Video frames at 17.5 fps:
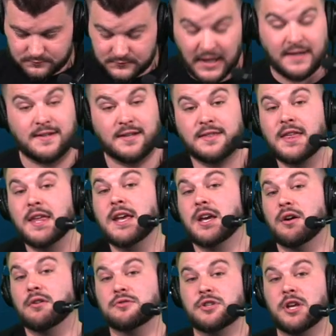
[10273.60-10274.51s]
That's the thing,
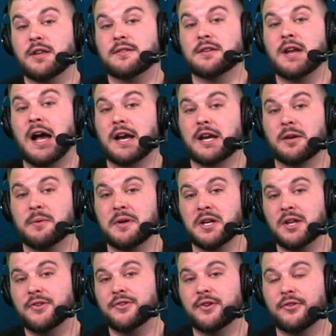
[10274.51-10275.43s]
O G. It's not going to be
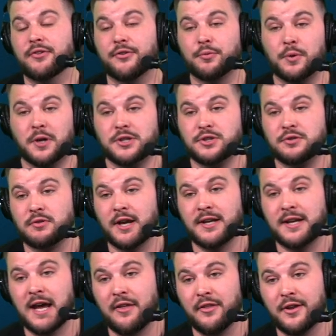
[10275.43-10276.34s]
an instant switch. And
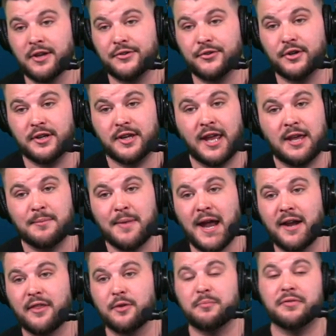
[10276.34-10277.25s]
right now, the Knicks are a game
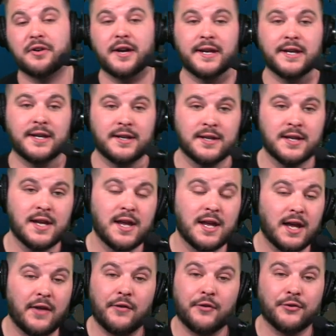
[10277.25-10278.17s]
out of the play-in,
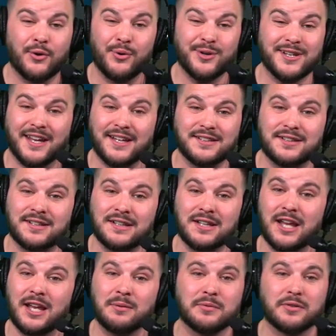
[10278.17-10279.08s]
and there's only
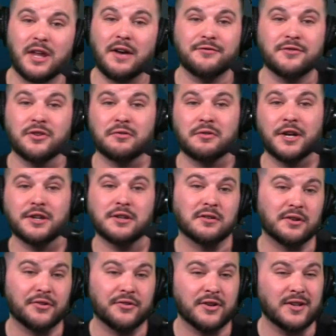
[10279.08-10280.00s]
nineteen games left in the
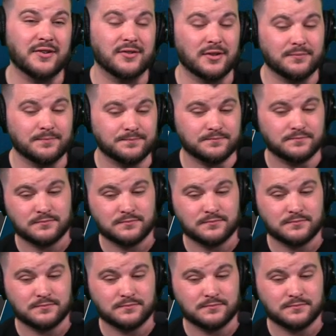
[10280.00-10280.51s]
regular season.